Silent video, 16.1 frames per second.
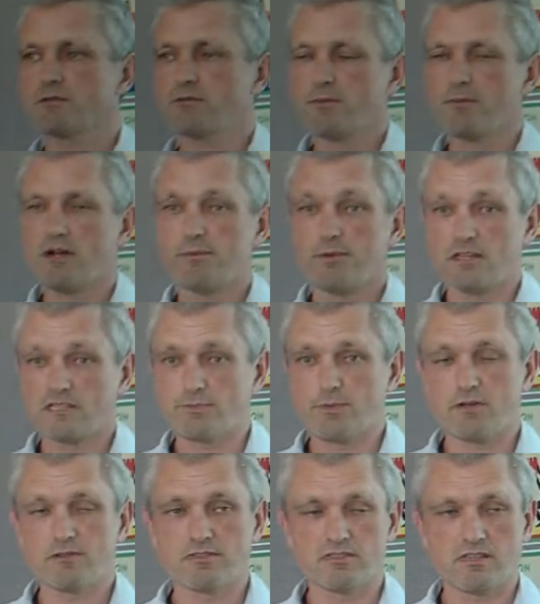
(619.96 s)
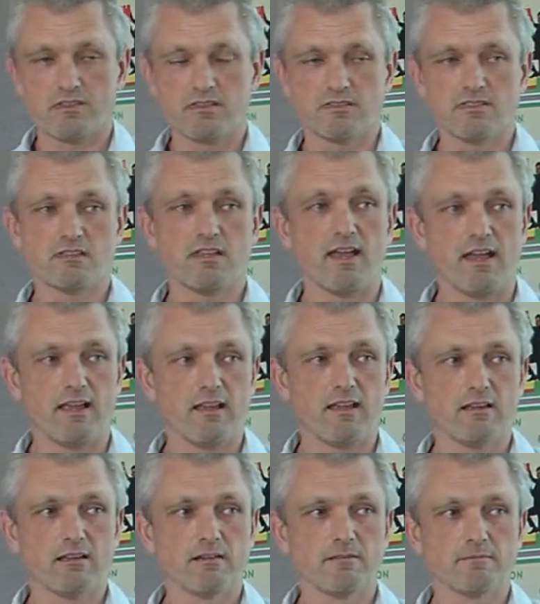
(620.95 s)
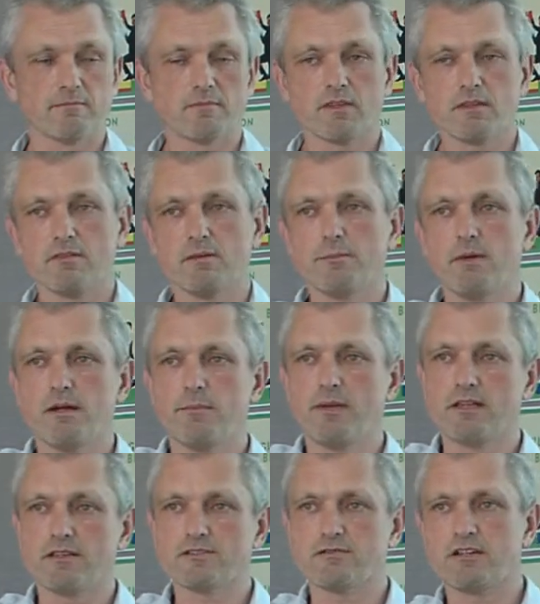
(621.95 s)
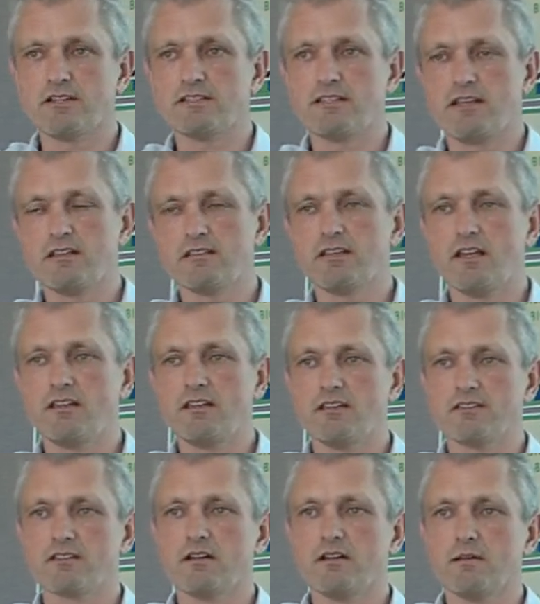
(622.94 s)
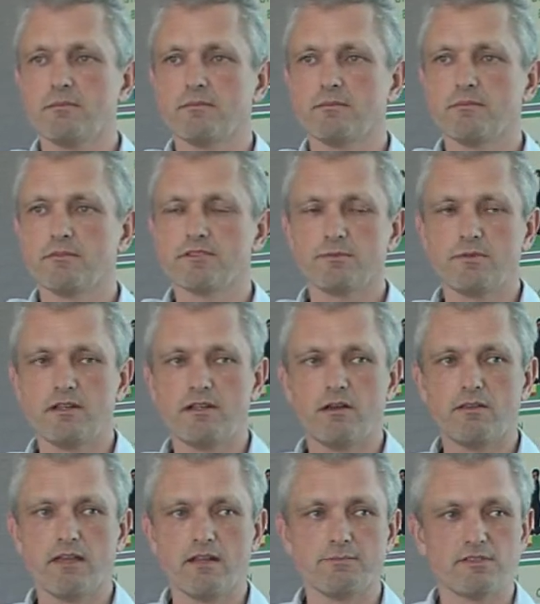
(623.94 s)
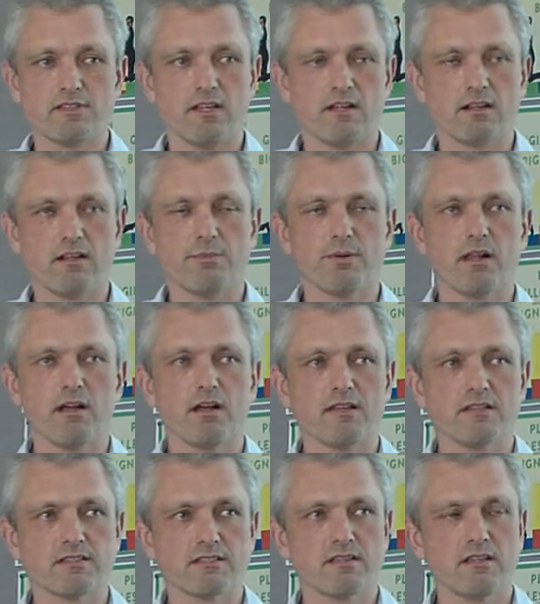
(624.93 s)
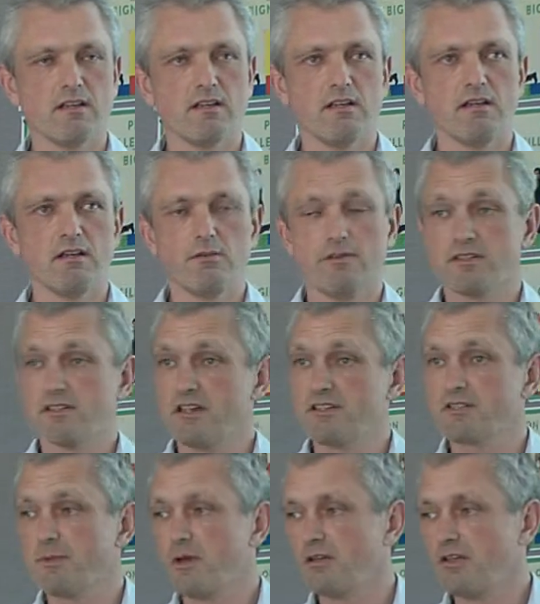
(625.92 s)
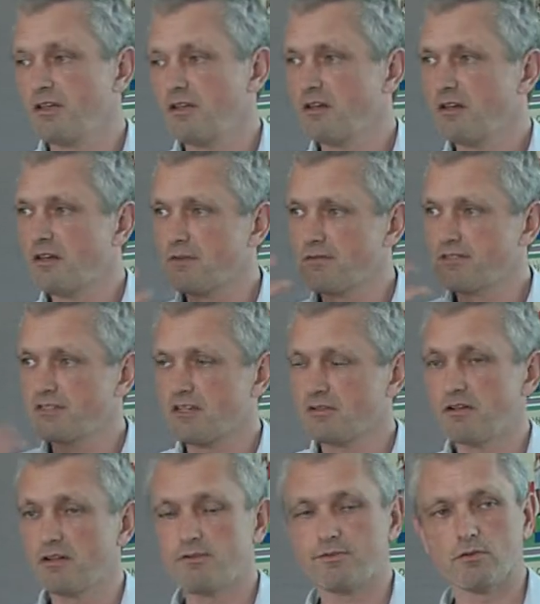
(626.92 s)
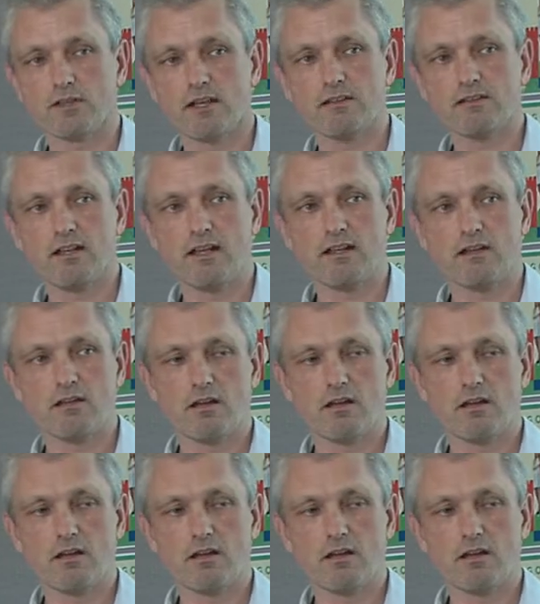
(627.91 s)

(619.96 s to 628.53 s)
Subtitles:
So we might be exposed to something today that might make us really sick in 10 years' time. So we know that particularly applies. Things like smoking, you don't have a cigarette and fall down dead.